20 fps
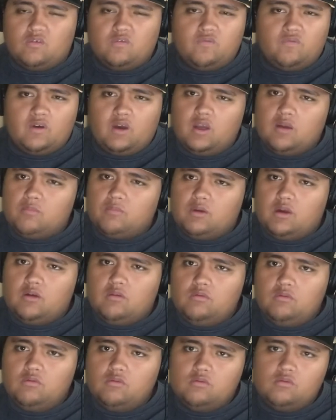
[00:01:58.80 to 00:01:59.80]
The fuck,
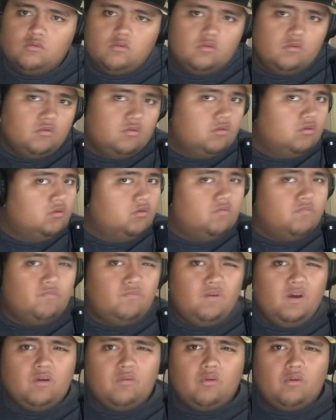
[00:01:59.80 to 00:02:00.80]
bro?
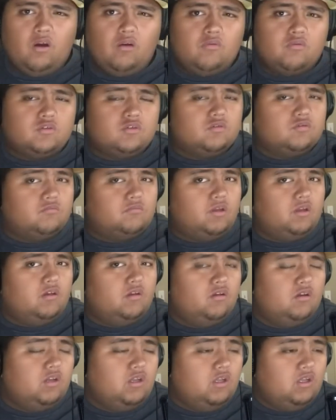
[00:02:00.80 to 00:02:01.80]
Fuck wrong with you,
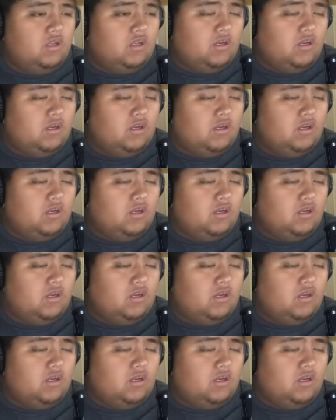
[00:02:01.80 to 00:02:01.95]
man?